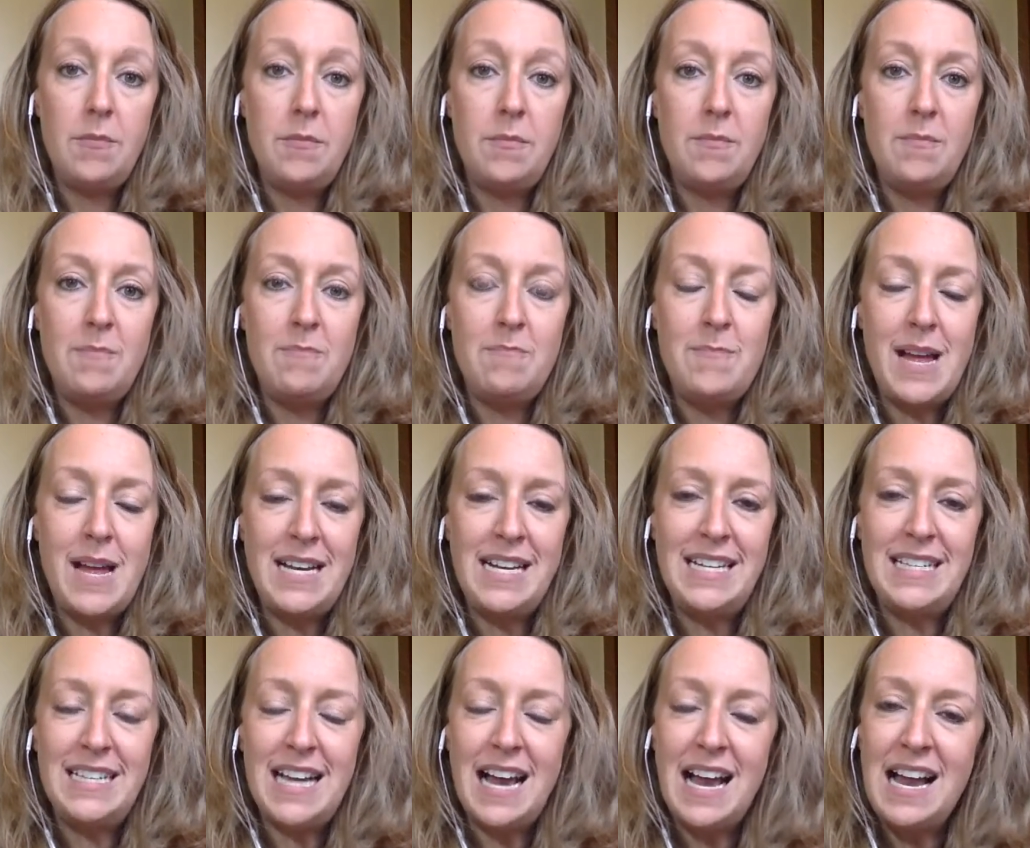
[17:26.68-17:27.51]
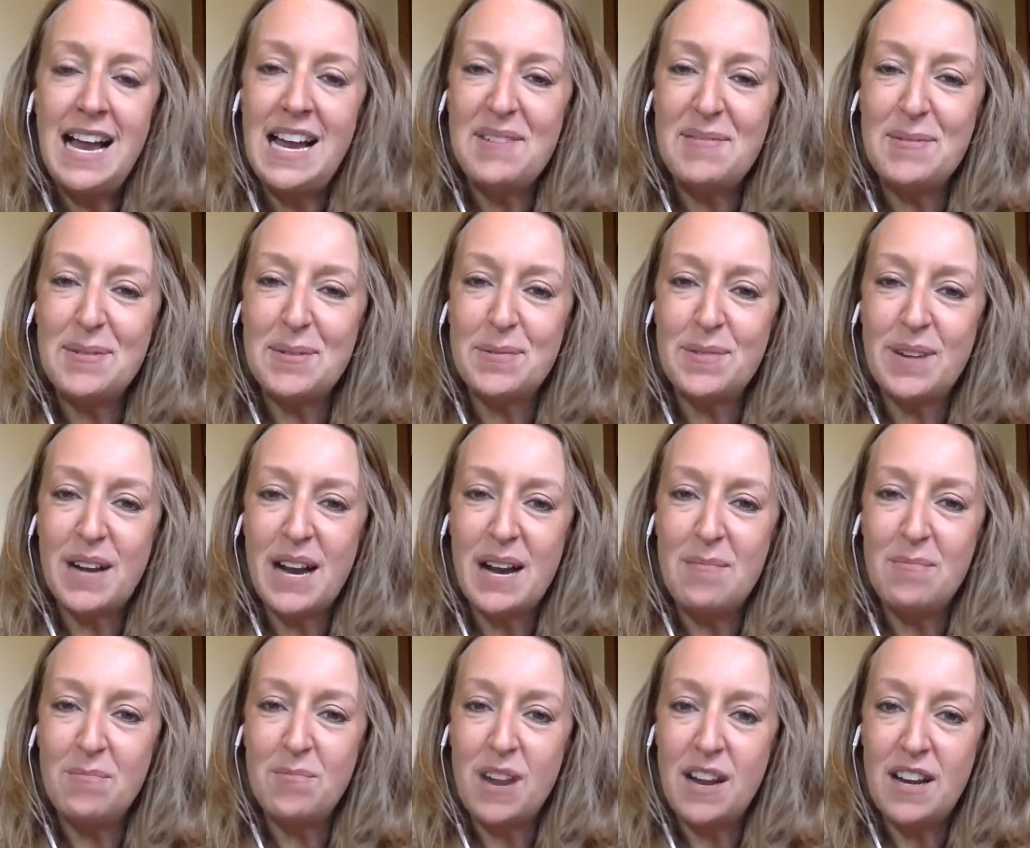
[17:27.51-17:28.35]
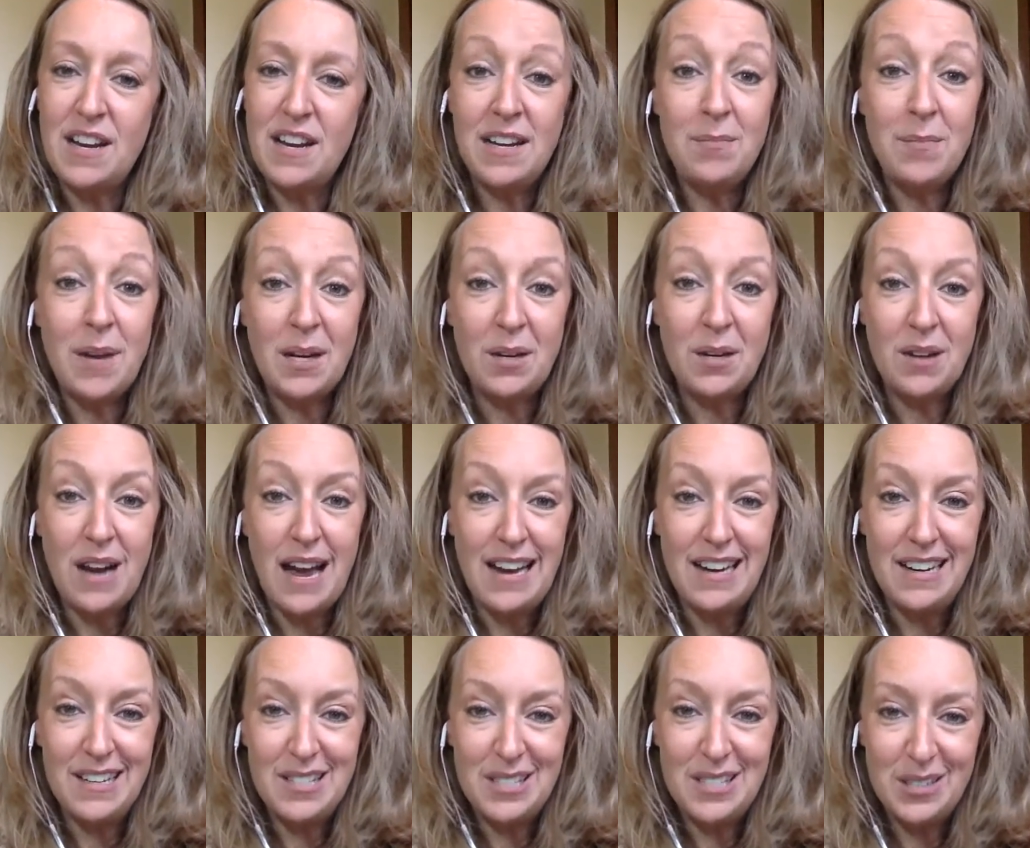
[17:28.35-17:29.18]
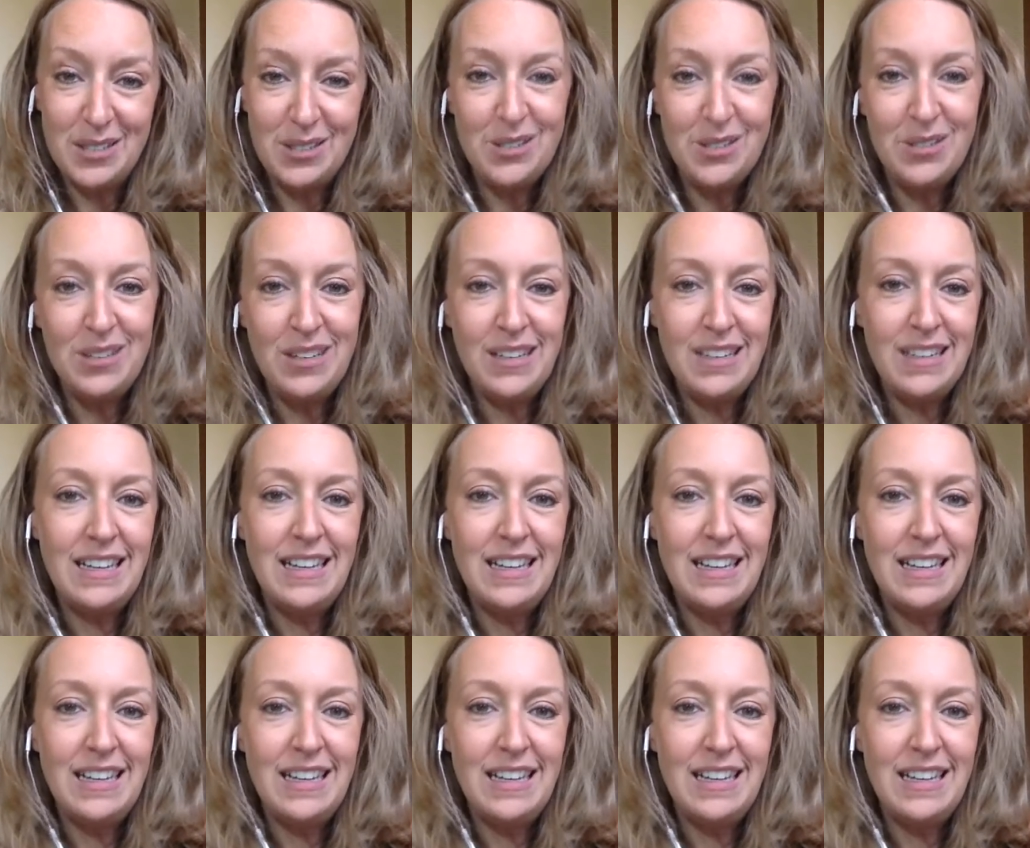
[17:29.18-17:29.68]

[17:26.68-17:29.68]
Many times when I'm writing my gratitude,